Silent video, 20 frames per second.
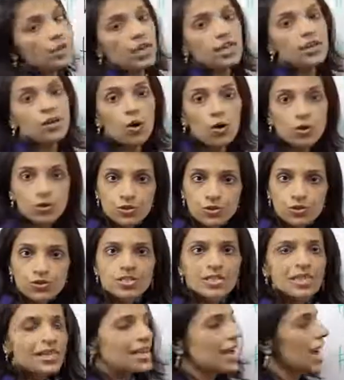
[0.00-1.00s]
can also
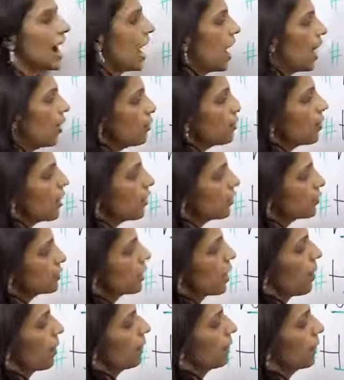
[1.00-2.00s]
say how
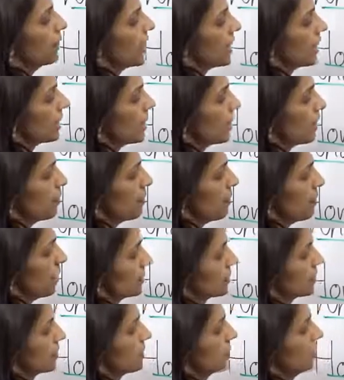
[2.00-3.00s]
about making
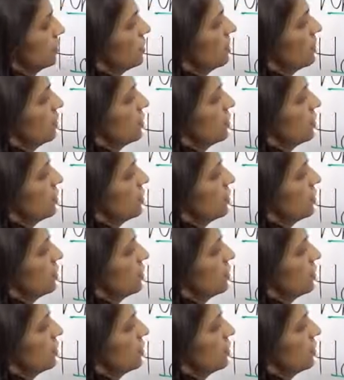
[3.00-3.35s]
pasta.